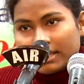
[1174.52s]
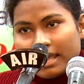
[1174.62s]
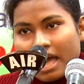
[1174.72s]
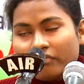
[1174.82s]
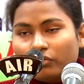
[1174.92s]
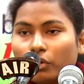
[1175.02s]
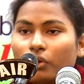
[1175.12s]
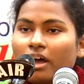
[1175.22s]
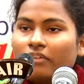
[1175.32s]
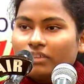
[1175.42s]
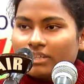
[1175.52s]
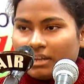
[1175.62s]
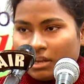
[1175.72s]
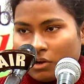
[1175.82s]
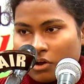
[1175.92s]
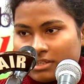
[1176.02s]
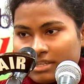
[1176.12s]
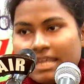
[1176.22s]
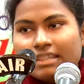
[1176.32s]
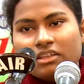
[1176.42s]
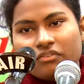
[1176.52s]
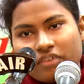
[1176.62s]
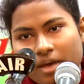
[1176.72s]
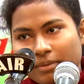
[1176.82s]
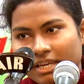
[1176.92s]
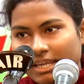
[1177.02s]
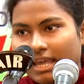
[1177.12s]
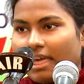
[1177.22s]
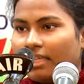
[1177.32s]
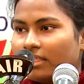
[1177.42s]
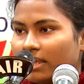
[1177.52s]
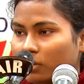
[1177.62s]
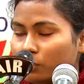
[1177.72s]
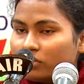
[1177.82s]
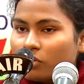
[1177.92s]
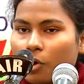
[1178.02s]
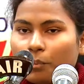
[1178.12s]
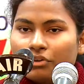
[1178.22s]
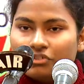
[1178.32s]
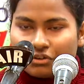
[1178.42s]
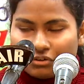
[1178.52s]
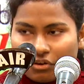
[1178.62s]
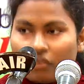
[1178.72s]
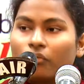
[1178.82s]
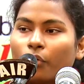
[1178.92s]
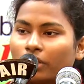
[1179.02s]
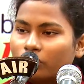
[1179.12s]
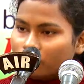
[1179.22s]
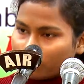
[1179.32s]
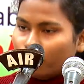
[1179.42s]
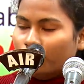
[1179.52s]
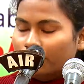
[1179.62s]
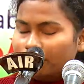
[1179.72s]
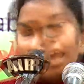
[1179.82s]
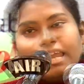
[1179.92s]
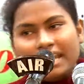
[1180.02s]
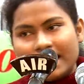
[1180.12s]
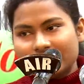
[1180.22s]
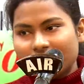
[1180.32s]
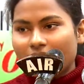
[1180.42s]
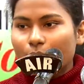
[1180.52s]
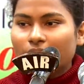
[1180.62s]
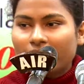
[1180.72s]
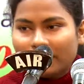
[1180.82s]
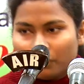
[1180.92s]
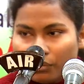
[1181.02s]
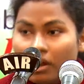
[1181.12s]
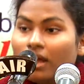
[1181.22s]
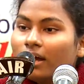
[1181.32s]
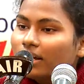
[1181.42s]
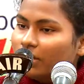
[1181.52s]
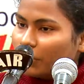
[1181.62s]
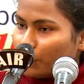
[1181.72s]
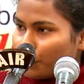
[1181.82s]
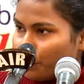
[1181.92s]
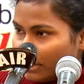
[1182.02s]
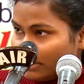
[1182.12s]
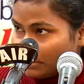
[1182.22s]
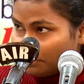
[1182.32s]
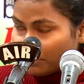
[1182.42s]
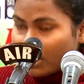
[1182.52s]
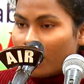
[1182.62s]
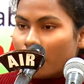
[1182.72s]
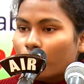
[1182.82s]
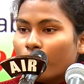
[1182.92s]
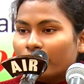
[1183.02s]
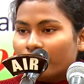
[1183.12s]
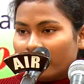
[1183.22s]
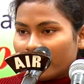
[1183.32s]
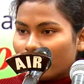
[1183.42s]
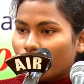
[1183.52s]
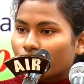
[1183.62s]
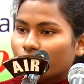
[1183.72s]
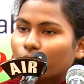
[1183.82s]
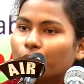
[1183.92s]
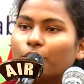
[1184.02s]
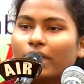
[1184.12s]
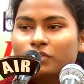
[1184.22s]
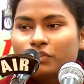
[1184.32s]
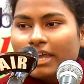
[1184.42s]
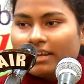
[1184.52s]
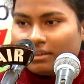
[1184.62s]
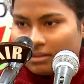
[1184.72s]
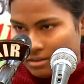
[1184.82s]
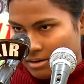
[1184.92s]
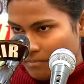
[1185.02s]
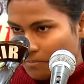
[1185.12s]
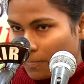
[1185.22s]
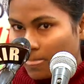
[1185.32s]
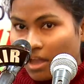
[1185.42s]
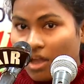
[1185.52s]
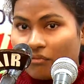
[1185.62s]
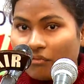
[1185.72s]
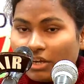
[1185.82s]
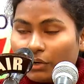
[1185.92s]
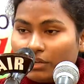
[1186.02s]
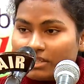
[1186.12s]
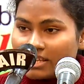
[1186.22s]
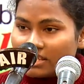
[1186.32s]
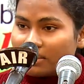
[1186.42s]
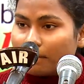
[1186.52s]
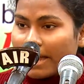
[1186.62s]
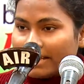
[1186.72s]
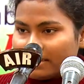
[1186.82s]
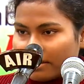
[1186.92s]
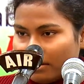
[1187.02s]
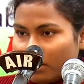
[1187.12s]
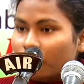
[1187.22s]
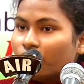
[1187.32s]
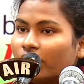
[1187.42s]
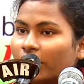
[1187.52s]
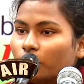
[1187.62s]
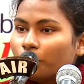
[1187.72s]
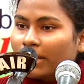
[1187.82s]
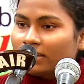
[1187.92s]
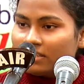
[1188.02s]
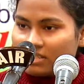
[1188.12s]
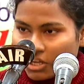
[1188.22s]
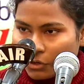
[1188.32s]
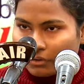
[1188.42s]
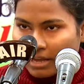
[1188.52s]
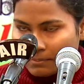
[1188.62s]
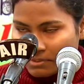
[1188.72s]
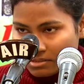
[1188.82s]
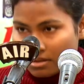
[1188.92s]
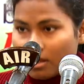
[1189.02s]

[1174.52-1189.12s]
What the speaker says: they have to look after their in-laws, their family, and they lose the opportunity of going to school. Lastly, I would like to conclude with what we are going to do to educate a girl. We need to change the mindset. We need to break the stereotypes,